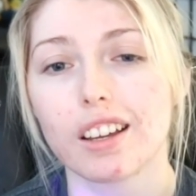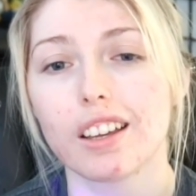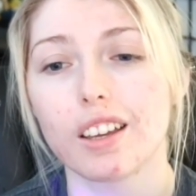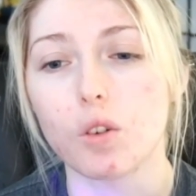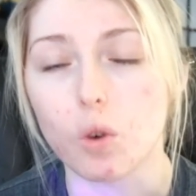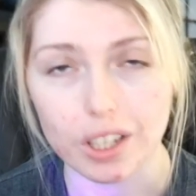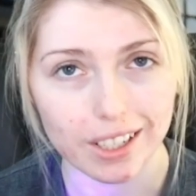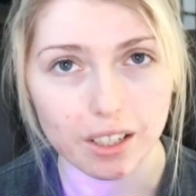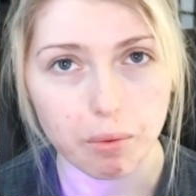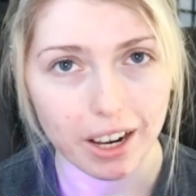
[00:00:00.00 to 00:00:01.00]
it wasn't
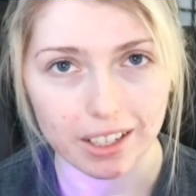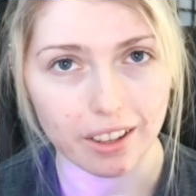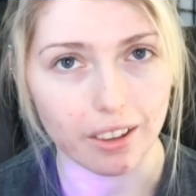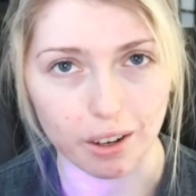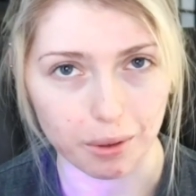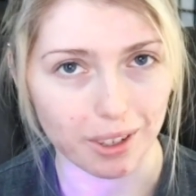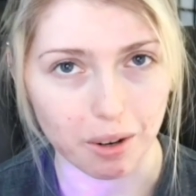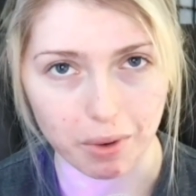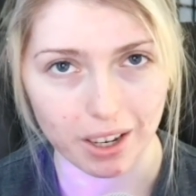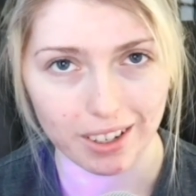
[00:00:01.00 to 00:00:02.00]
as bad as I thought it was gonna
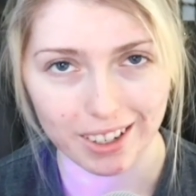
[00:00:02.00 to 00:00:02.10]
be.